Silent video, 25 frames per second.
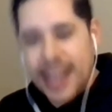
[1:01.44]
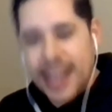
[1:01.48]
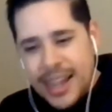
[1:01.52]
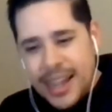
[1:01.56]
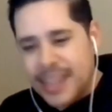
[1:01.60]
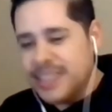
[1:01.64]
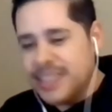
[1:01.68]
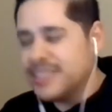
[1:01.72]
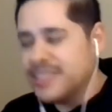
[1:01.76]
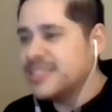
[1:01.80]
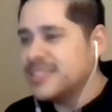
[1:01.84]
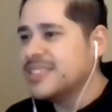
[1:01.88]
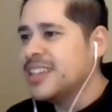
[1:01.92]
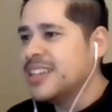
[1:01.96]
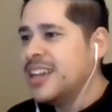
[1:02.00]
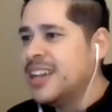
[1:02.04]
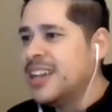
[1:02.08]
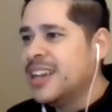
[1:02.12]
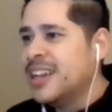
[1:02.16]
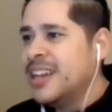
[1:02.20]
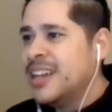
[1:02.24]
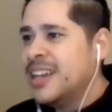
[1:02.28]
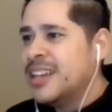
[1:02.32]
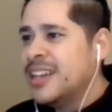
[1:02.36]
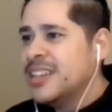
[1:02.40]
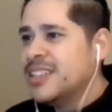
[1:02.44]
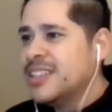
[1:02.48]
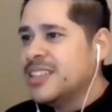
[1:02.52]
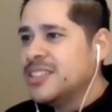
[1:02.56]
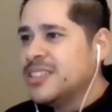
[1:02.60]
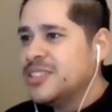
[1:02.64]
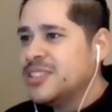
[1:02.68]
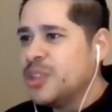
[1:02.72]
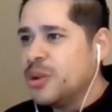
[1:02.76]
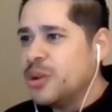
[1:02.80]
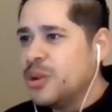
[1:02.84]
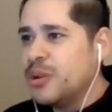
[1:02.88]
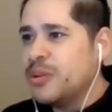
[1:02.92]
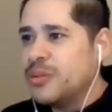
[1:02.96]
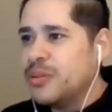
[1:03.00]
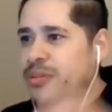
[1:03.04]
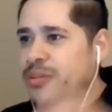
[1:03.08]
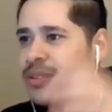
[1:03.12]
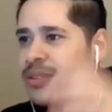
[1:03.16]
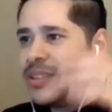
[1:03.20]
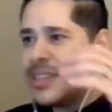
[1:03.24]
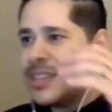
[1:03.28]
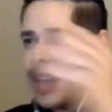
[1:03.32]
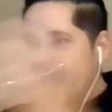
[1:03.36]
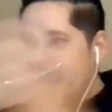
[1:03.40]
Nice. Yes, sir.
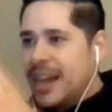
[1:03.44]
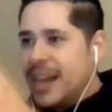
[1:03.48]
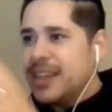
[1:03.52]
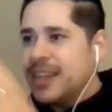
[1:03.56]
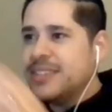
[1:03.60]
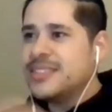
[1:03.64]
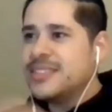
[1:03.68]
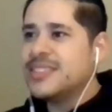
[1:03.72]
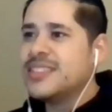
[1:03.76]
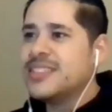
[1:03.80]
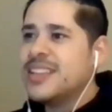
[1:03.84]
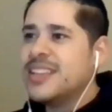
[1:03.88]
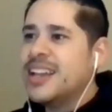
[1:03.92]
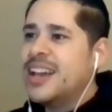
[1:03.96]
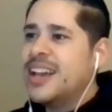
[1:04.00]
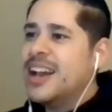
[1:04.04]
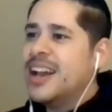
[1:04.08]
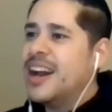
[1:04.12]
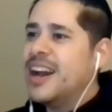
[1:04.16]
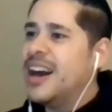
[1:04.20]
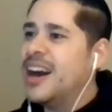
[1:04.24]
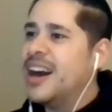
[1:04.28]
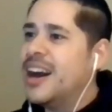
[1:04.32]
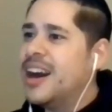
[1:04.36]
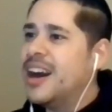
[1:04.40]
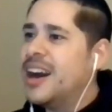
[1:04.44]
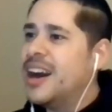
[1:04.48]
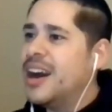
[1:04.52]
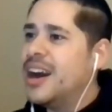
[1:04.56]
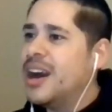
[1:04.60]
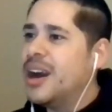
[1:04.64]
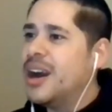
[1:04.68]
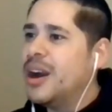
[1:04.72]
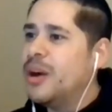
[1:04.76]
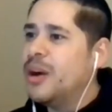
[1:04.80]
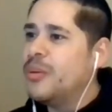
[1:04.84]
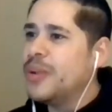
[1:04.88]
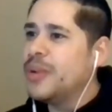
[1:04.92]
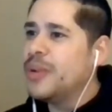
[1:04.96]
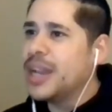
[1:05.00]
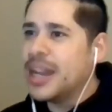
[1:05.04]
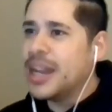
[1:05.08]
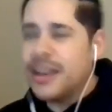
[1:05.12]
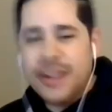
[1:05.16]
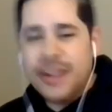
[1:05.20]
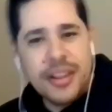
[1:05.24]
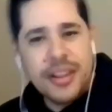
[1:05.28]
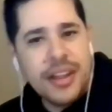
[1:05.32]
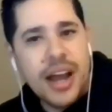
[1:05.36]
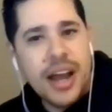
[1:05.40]
So, guys, we
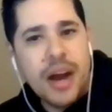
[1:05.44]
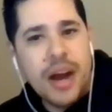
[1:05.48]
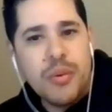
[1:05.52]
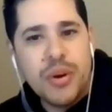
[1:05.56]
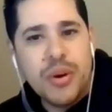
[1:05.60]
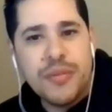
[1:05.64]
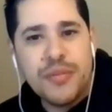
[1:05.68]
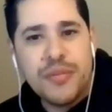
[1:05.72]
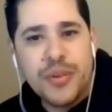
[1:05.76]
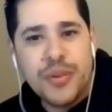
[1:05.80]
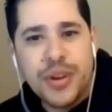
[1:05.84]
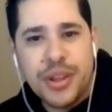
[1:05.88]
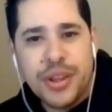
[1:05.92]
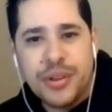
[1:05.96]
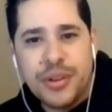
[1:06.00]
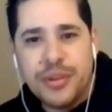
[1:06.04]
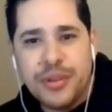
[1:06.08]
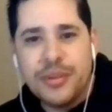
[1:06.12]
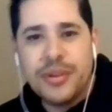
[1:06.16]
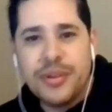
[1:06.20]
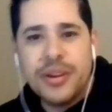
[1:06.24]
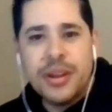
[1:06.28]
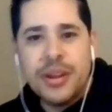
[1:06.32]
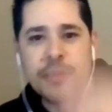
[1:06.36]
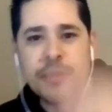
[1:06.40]
got another hot one for you.